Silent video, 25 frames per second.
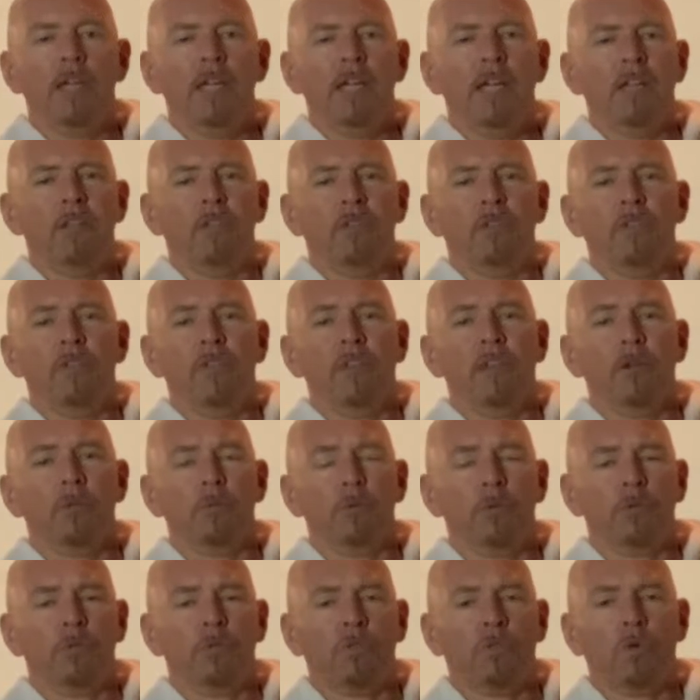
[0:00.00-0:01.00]
and see that
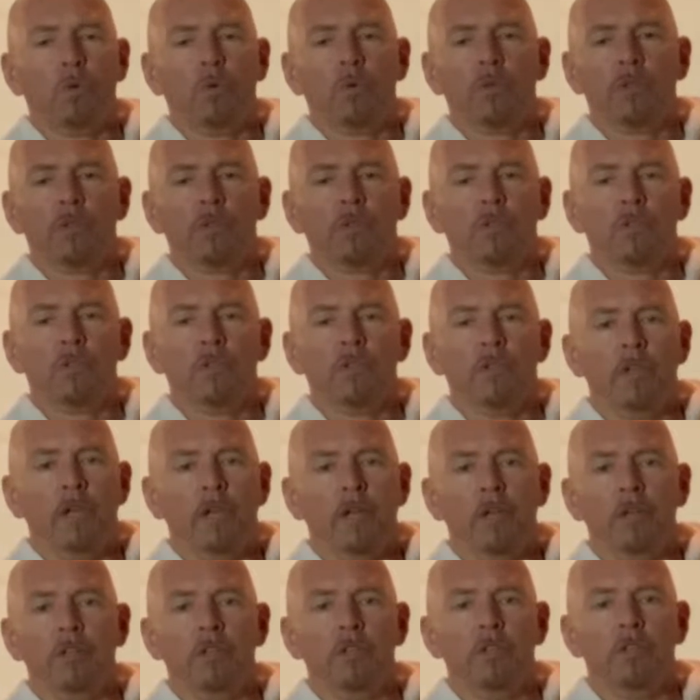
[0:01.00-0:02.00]
restoring certain
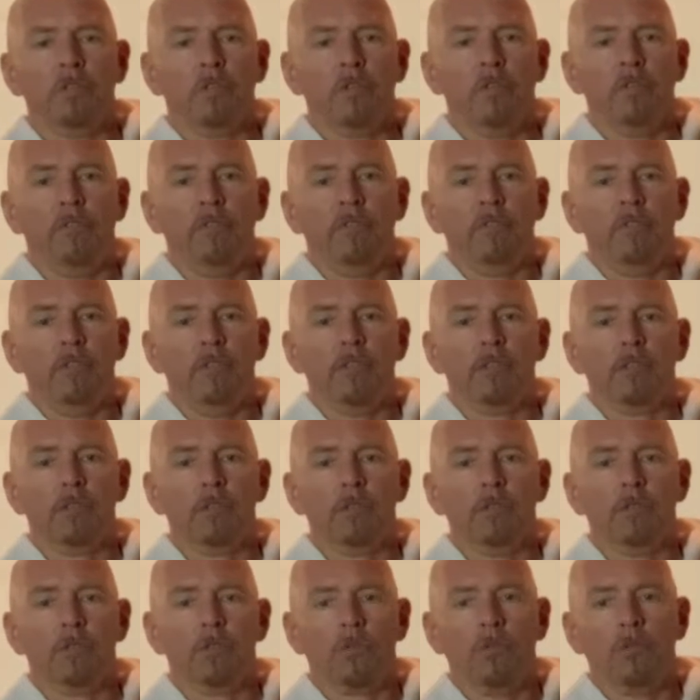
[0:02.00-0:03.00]
areas of the
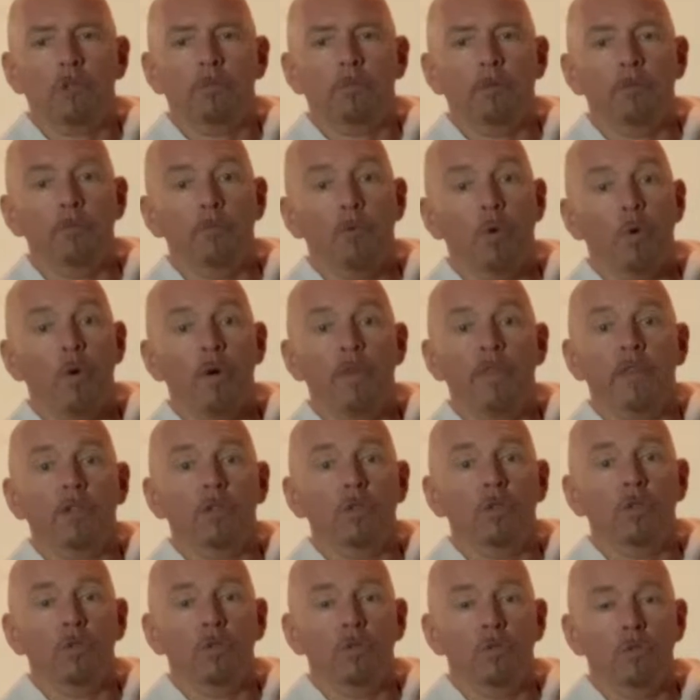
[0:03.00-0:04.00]
vehicle is going to be more than
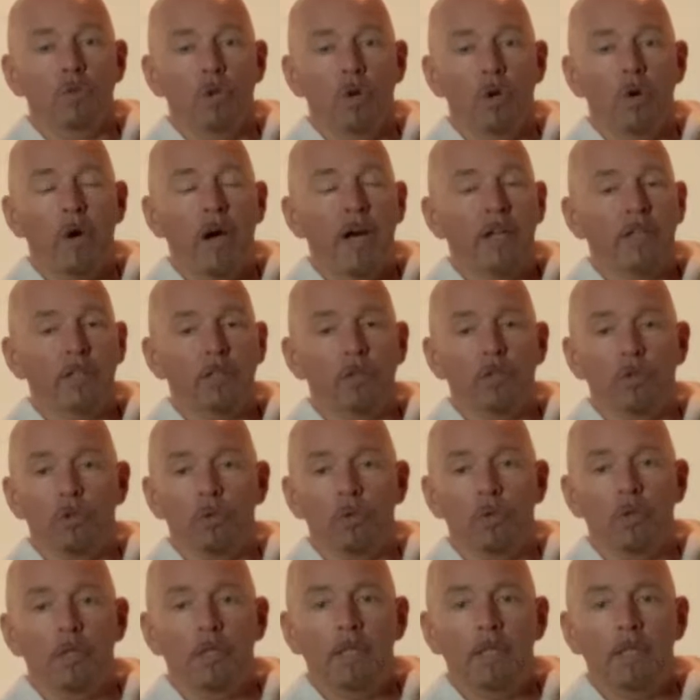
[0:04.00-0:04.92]
you know how to do.